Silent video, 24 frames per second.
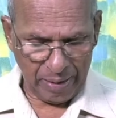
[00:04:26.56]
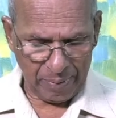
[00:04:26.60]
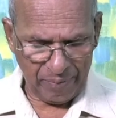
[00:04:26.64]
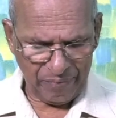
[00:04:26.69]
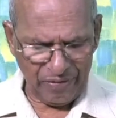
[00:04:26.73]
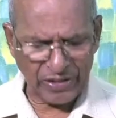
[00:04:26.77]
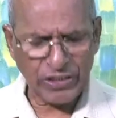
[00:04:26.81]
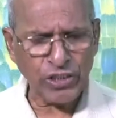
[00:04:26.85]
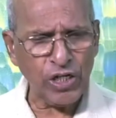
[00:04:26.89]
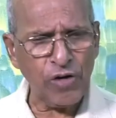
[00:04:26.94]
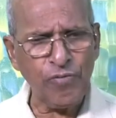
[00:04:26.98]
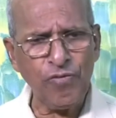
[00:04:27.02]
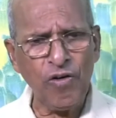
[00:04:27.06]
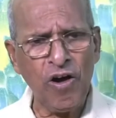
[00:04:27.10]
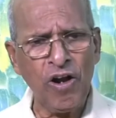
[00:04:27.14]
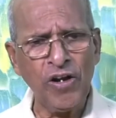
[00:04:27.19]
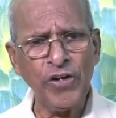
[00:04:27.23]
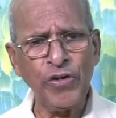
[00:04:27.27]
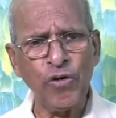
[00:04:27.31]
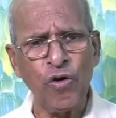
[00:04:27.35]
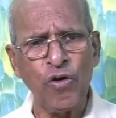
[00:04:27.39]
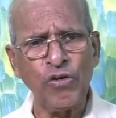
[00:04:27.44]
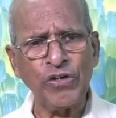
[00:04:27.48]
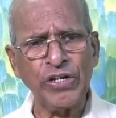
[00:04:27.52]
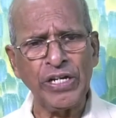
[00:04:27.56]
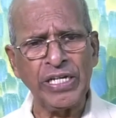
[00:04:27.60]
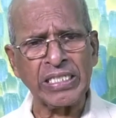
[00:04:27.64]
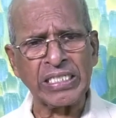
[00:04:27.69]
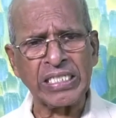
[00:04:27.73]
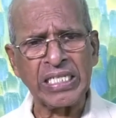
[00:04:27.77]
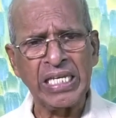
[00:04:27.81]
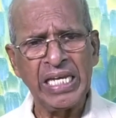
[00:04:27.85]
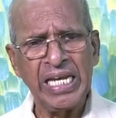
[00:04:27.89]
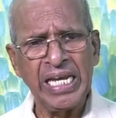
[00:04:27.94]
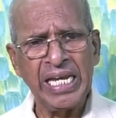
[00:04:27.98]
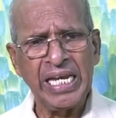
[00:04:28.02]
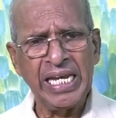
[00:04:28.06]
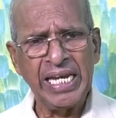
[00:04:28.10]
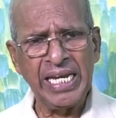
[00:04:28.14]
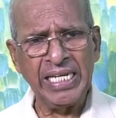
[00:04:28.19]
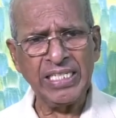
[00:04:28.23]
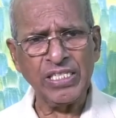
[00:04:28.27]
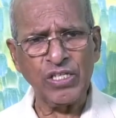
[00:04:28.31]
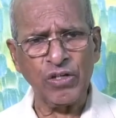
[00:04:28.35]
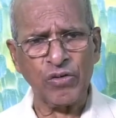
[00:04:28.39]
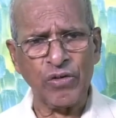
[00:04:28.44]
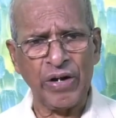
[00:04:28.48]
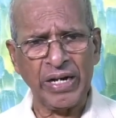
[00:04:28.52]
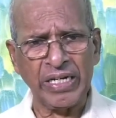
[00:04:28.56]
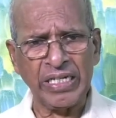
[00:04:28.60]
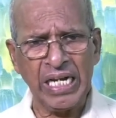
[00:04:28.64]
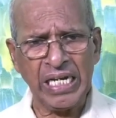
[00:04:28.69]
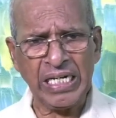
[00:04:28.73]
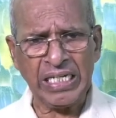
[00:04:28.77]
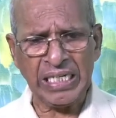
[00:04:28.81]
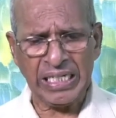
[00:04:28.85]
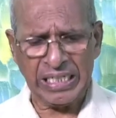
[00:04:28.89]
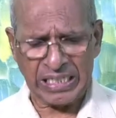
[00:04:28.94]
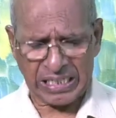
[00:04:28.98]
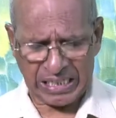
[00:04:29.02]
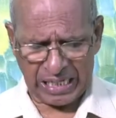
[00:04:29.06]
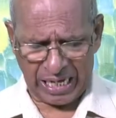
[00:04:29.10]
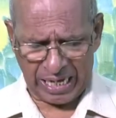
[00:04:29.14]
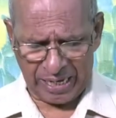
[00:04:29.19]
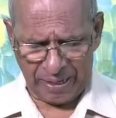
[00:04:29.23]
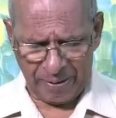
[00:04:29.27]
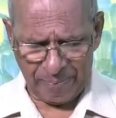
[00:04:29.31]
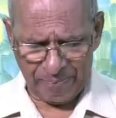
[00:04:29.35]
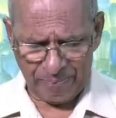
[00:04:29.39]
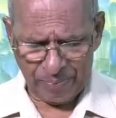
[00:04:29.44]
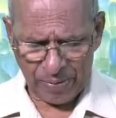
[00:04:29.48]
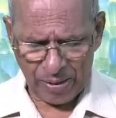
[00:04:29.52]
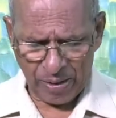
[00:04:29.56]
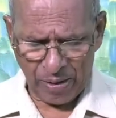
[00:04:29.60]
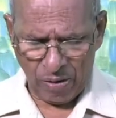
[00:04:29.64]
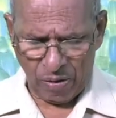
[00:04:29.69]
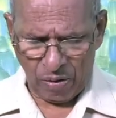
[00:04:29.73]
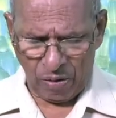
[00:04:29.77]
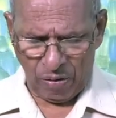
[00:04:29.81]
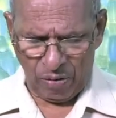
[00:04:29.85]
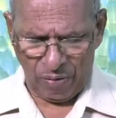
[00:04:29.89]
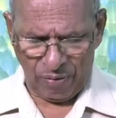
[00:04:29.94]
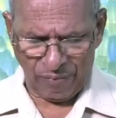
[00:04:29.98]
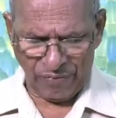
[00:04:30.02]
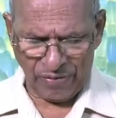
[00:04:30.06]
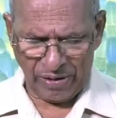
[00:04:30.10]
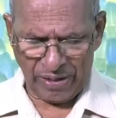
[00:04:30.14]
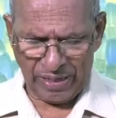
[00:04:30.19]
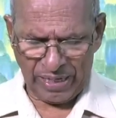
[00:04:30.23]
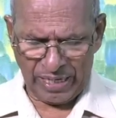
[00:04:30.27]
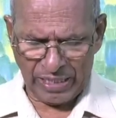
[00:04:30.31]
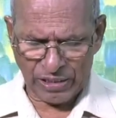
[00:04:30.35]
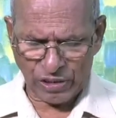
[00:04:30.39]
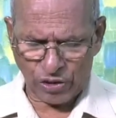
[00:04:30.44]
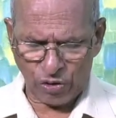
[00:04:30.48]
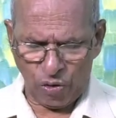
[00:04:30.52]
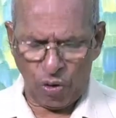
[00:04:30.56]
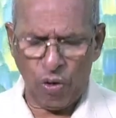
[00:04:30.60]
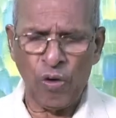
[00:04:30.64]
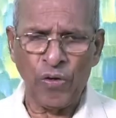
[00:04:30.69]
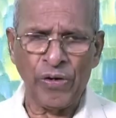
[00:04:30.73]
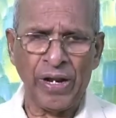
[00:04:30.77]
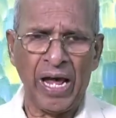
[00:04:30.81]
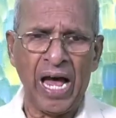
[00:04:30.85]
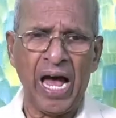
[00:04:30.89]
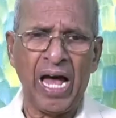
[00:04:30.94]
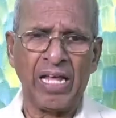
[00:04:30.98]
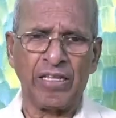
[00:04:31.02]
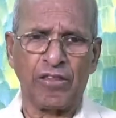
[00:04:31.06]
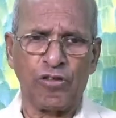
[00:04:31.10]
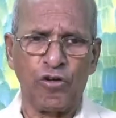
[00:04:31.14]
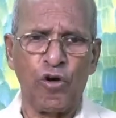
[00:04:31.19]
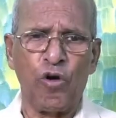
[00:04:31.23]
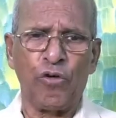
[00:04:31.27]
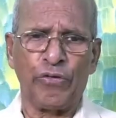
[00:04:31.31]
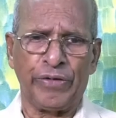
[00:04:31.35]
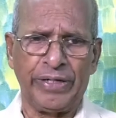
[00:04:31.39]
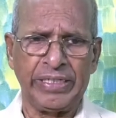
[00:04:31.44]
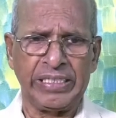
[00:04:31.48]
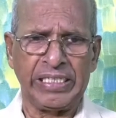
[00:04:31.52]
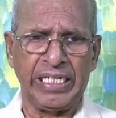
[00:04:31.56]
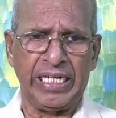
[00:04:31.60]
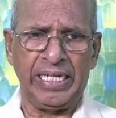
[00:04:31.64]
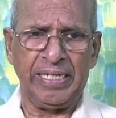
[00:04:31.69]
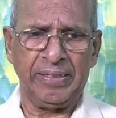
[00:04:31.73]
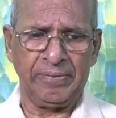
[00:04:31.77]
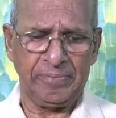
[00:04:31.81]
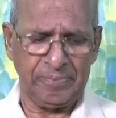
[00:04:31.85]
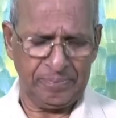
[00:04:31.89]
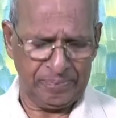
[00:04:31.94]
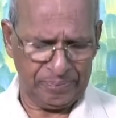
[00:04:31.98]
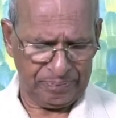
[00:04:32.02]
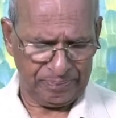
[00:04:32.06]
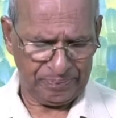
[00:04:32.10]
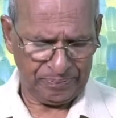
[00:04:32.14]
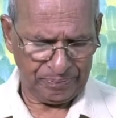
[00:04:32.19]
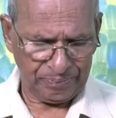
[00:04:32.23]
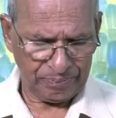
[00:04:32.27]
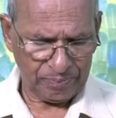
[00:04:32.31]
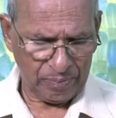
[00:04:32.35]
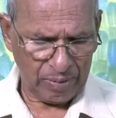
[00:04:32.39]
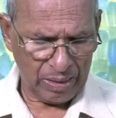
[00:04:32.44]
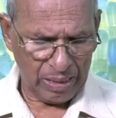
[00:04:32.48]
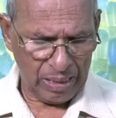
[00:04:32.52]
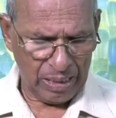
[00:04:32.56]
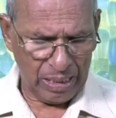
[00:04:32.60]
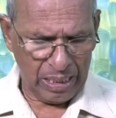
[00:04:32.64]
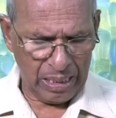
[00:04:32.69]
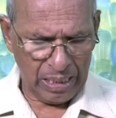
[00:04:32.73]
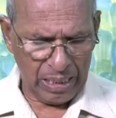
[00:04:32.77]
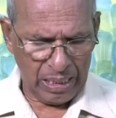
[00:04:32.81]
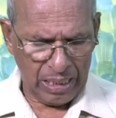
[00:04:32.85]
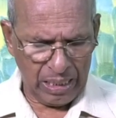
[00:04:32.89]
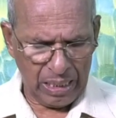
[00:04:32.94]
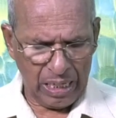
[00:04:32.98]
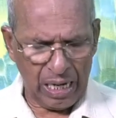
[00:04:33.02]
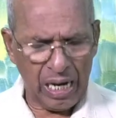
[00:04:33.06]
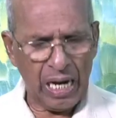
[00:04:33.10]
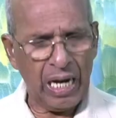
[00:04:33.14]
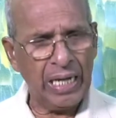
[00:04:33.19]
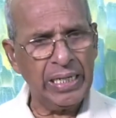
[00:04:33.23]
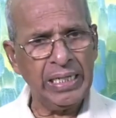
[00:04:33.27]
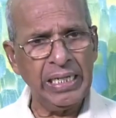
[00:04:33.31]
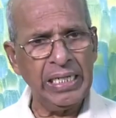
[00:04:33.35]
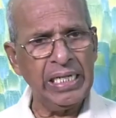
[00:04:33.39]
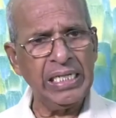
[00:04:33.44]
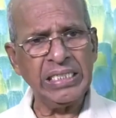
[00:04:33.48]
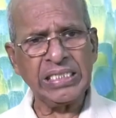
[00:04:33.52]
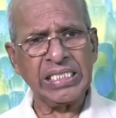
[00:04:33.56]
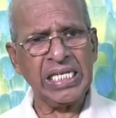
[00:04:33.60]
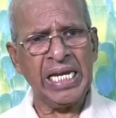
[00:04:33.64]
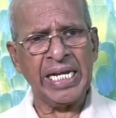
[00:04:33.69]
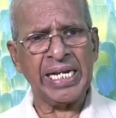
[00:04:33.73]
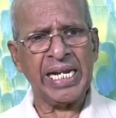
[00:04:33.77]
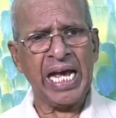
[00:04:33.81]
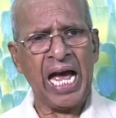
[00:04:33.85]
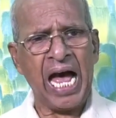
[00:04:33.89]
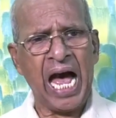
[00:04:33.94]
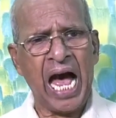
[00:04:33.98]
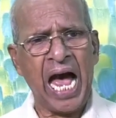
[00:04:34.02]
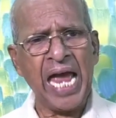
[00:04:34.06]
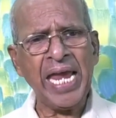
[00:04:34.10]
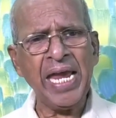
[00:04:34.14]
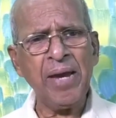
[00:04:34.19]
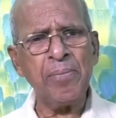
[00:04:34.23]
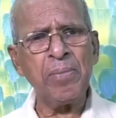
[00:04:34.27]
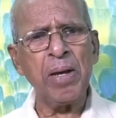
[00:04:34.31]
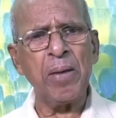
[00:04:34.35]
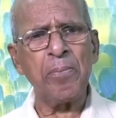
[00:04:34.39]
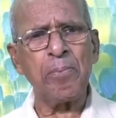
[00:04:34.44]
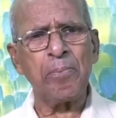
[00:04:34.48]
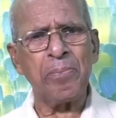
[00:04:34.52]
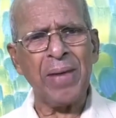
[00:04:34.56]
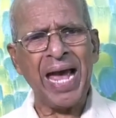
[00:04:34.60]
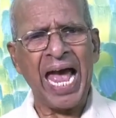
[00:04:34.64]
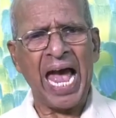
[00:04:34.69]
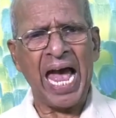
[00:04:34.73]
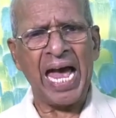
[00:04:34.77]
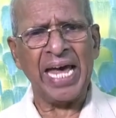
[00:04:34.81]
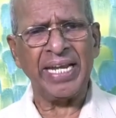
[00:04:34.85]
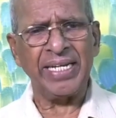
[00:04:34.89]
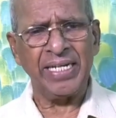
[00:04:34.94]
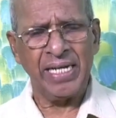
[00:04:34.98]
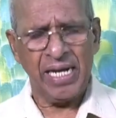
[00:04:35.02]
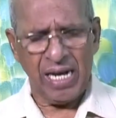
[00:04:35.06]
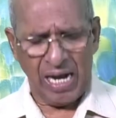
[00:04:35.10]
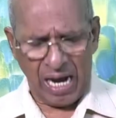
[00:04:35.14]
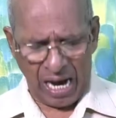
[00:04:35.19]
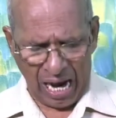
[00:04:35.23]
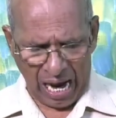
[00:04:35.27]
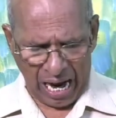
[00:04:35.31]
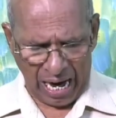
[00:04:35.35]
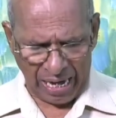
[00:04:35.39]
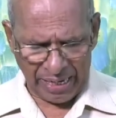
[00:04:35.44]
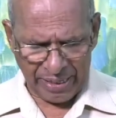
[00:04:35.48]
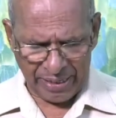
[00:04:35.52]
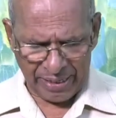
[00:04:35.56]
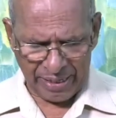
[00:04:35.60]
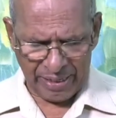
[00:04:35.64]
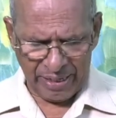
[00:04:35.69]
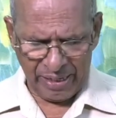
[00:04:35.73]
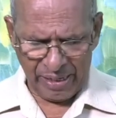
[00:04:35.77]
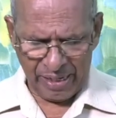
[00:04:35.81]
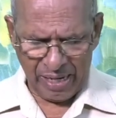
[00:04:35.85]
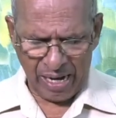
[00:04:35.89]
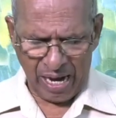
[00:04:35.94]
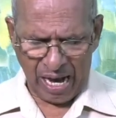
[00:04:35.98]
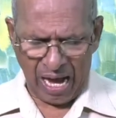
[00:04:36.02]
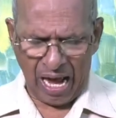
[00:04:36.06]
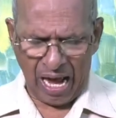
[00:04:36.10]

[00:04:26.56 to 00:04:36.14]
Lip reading: First of all, notice his recognition of his own authority. He said, "I am a man under